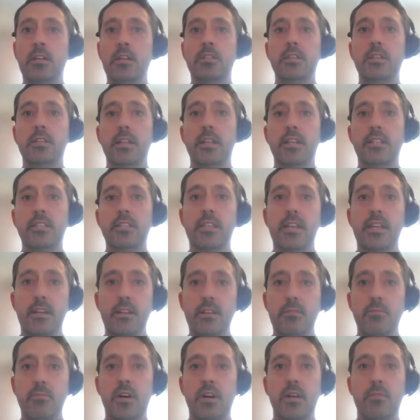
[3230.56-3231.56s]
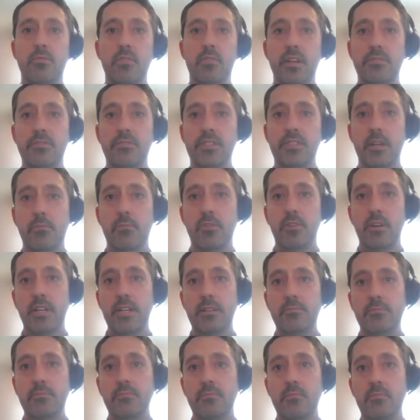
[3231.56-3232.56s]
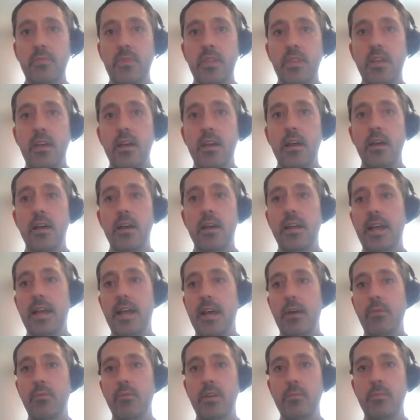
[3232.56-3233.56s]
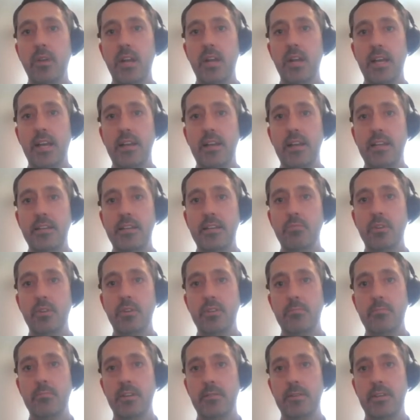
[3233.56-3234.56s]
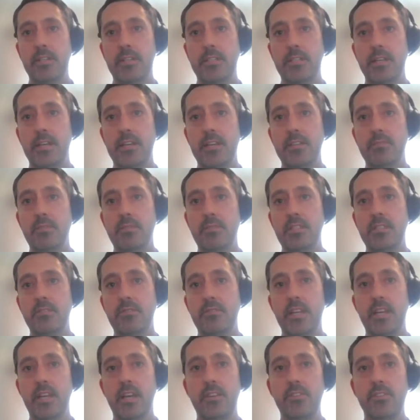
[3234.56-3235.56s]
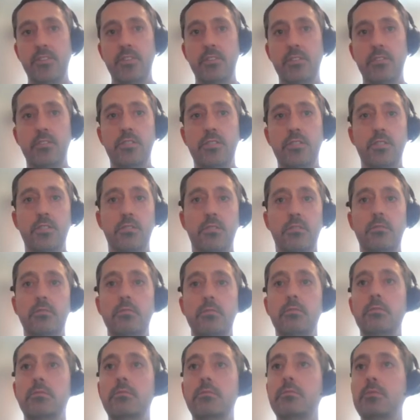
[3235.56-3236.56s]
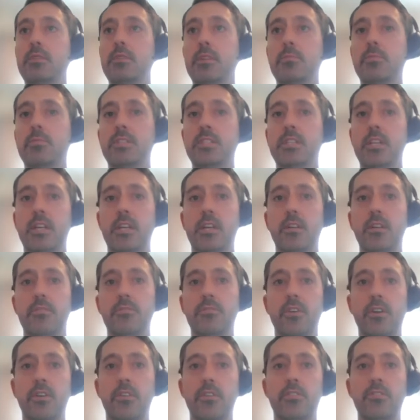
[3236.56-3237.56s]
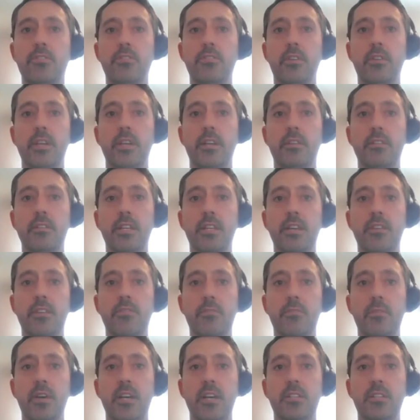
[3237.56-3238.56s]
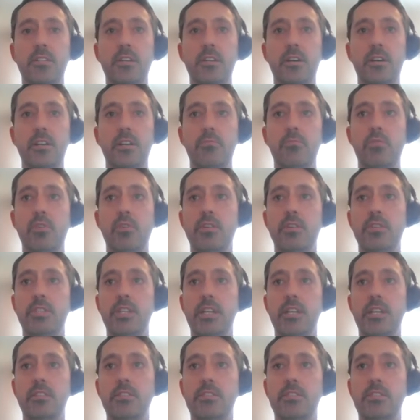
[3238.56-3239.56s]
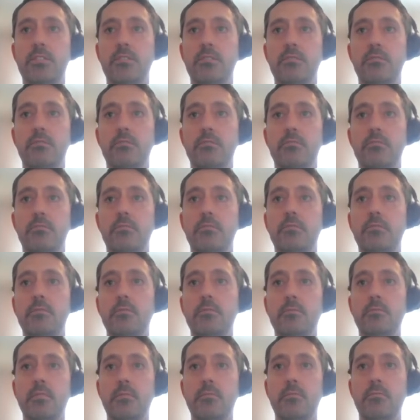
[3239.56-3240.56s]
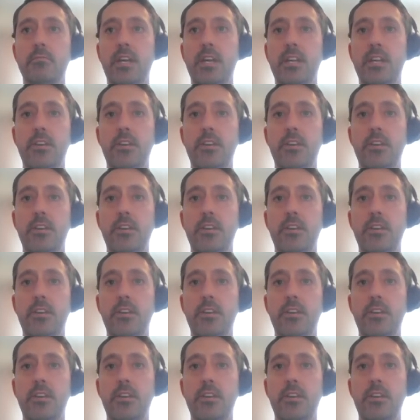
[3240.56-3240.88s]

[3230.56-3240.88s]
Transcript: So that's the end of my brief summary and how we plan and implement our specifications with a particular focus on our DFMA style of projects. Thank